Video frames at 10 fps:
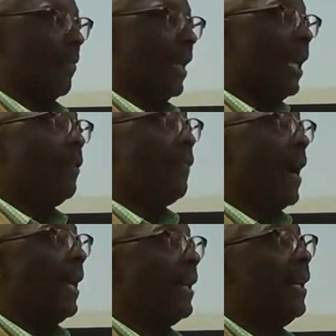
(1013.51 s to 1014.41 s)
Had to
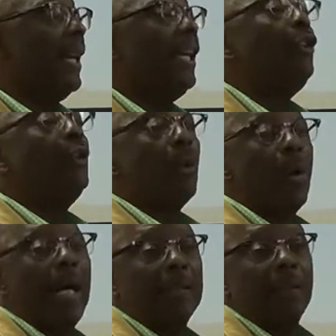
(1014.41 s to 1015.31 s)
fight, and you
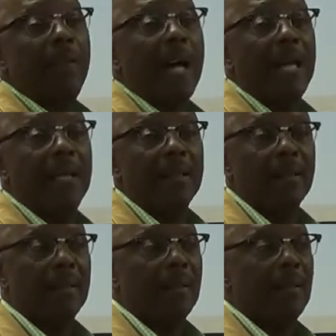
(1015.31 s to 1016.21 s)
gonna have to fight.
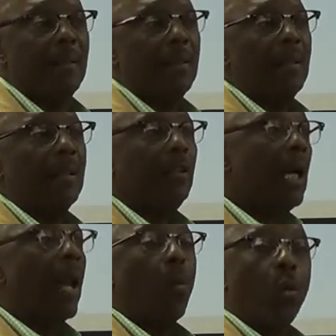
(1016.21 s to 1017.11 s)
You
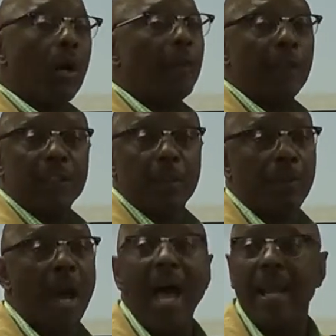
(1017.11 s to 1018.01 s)
got to work for
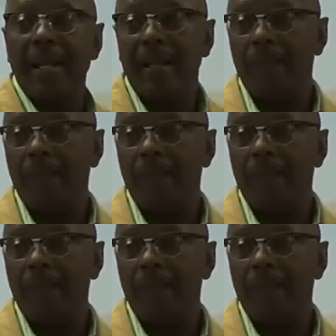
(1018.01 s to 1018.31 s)
sobriety.